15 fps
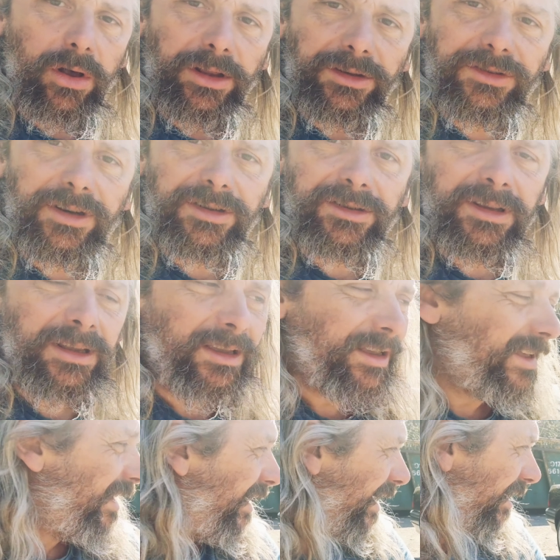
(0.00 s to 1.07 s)
It's just
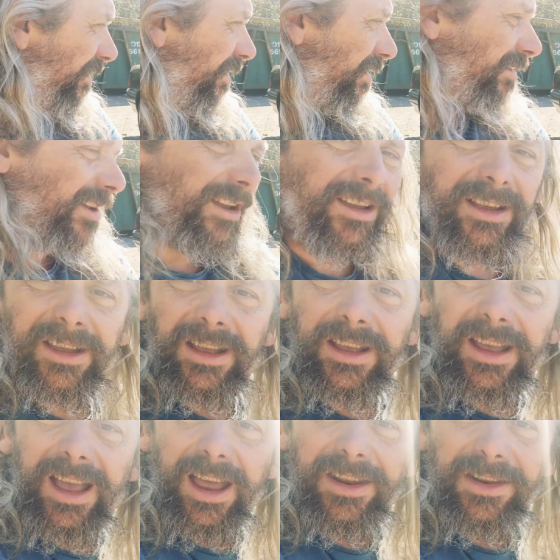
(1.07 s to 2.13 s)
a
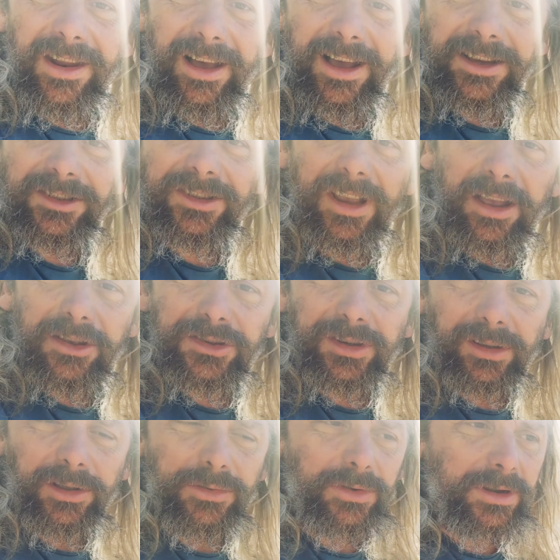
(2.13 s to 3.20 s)
nice
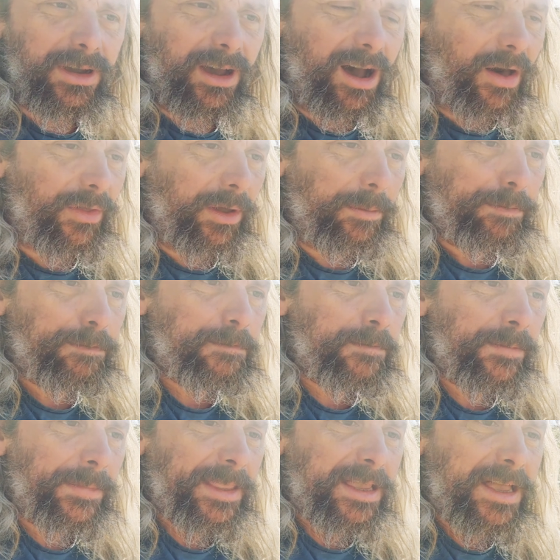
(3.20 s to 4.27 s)
saloon car that
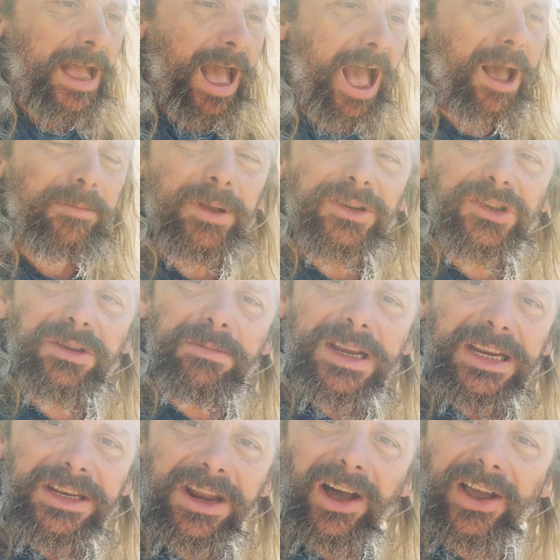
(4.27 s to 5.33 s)
happens to be
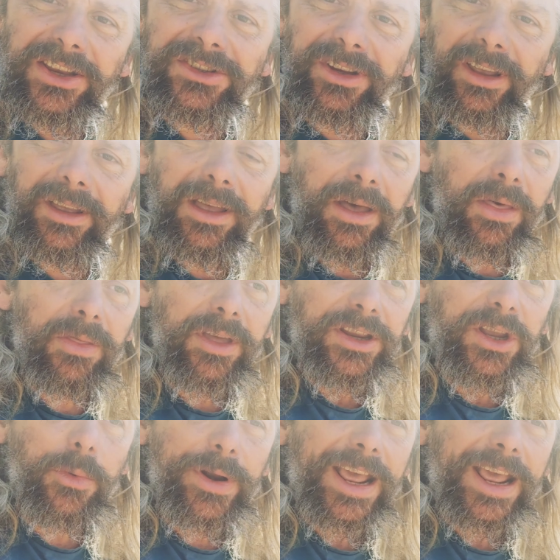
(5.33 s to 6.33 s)
nicer than you would